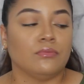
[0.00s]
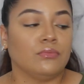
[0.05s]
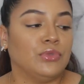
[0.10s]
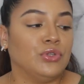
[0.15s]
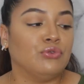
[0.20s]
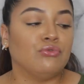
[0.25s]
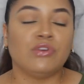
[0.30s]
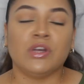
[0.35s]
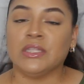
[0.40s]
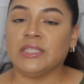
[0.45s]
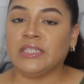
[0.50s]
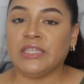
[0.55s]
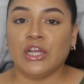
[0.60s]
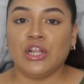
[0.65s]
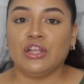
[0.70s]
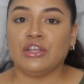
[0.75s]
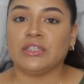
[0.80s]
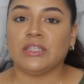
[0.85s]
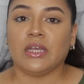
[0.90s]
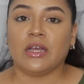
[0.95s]
new
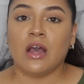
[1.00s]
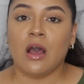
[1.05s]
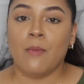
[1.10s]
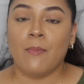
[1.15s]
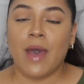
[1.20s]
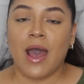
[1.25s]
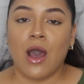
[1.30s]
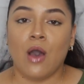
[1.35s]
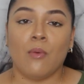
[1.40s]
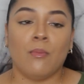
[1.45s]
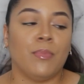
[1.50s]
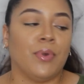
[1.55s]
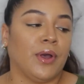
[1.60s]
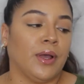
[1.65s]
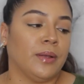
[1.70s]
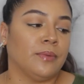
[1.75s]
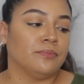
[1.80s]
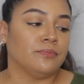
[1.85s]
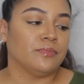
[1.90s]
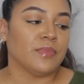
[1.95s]
concealers that come out,
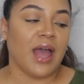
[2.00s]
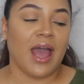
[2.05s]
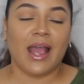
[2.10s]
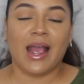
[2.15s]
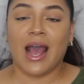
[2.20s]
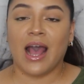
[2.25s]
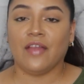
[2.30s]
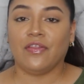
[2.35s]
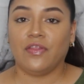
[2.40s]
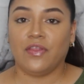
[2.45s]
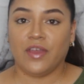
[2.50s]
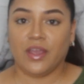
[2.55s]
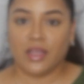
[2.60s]
but I got